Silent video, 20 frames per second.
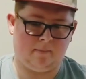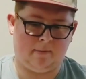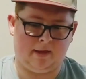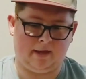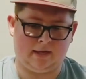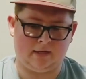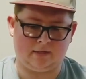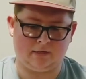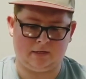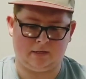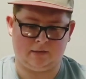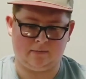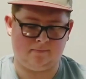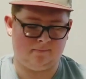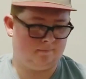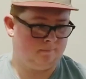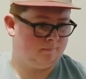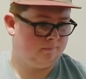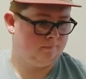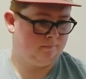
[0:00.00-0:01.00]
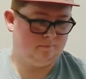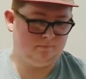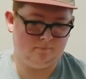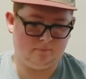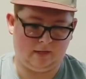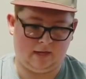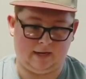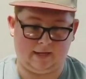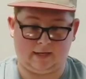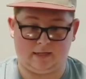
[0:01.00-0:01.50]
magazine,
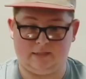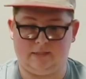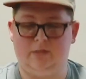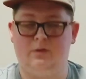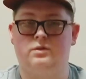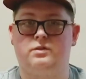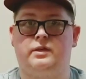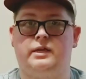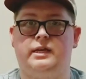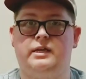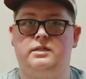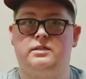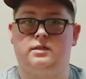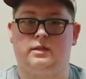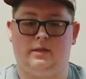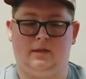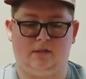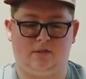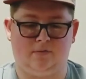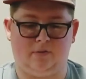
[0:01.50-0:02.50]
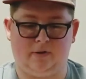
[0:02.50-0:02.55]
and it conceals easily. It's